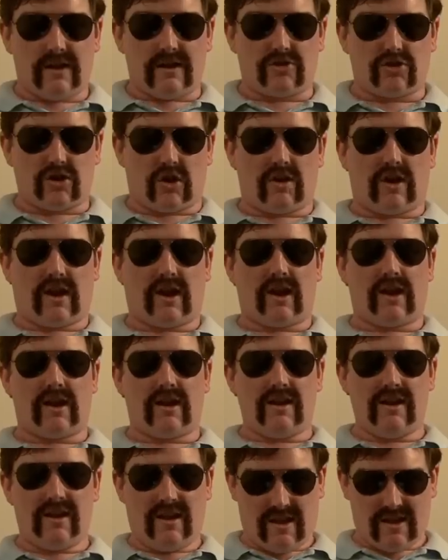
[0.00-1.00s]
John
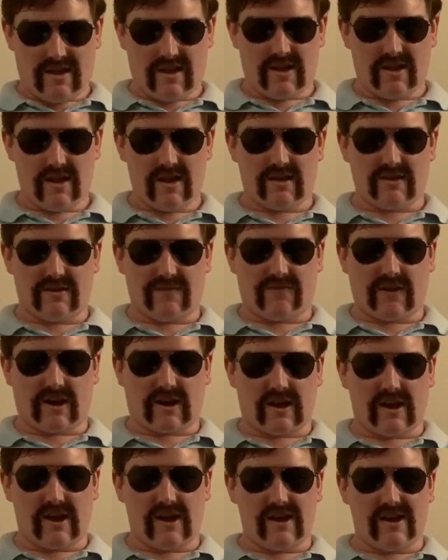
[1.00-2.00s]
Harding, how the
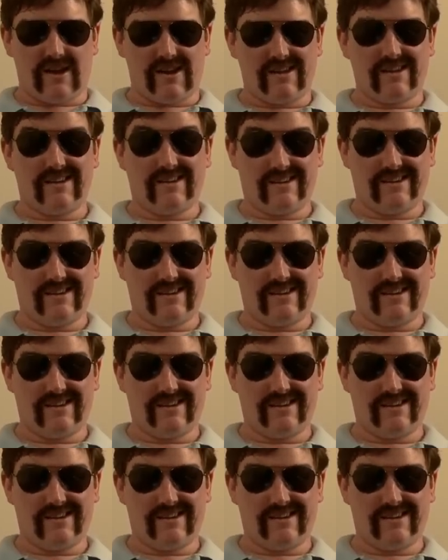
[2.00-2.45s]
fuck are you?